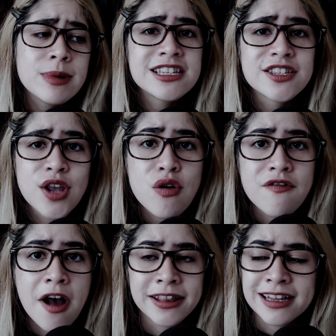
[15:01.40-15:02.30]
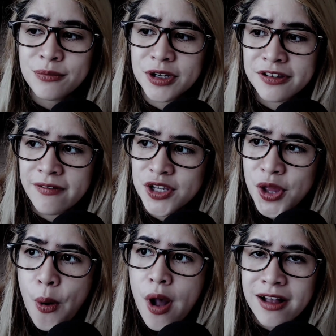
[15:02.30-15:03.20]
have been so fun. And then we could have, you
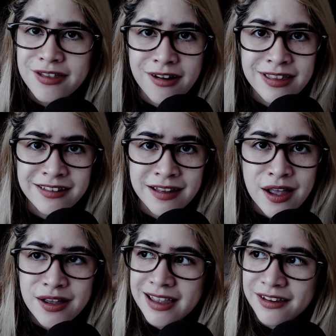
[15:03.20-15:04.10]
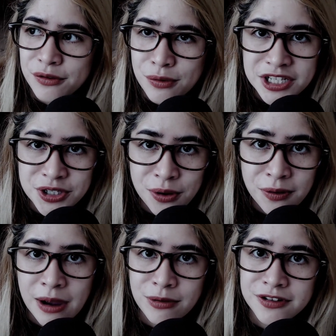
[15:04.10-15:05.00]
know, done this
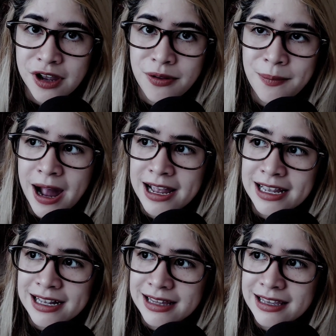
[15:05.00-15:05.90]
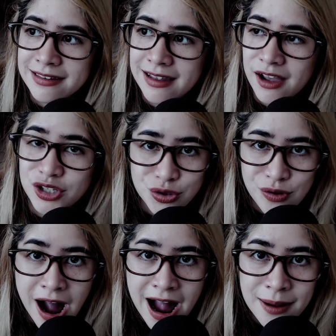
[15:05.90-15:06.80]
ritual that was done by this
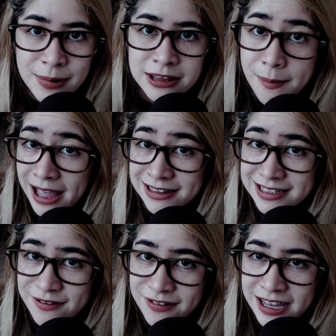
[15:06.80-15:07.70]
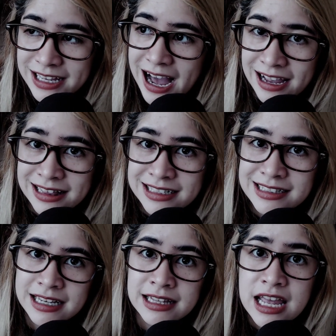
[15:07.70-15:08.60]
tribe in the Pacific
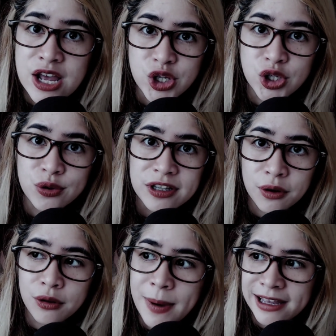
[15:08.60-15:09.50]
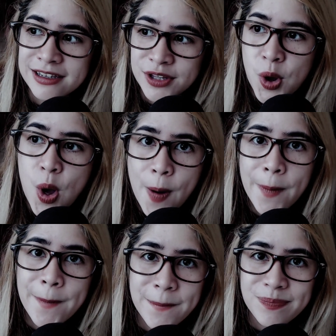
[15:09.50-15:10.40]
Islands. And, you know, it's all about, you
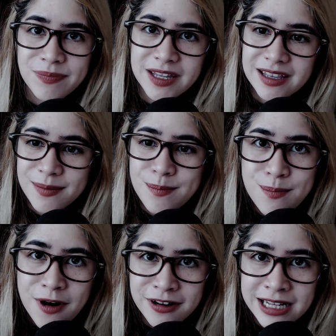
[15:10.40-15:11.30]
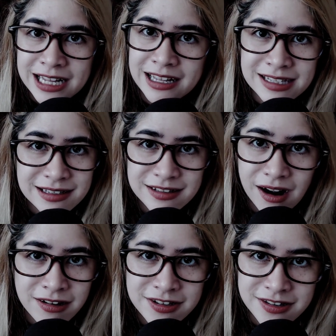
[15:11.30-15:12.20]
know, burning
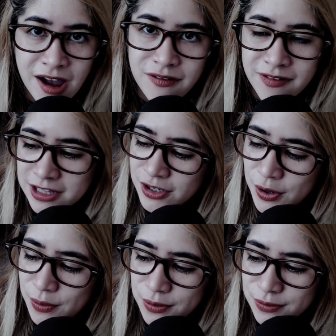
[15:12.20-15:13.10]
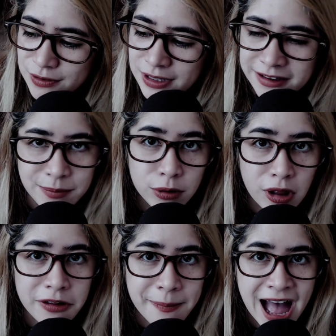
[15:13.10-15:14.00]
our stuff and, you know, to this
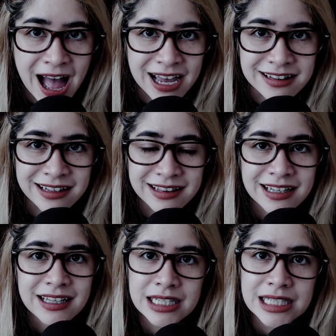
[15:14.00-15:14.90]
blood pact. And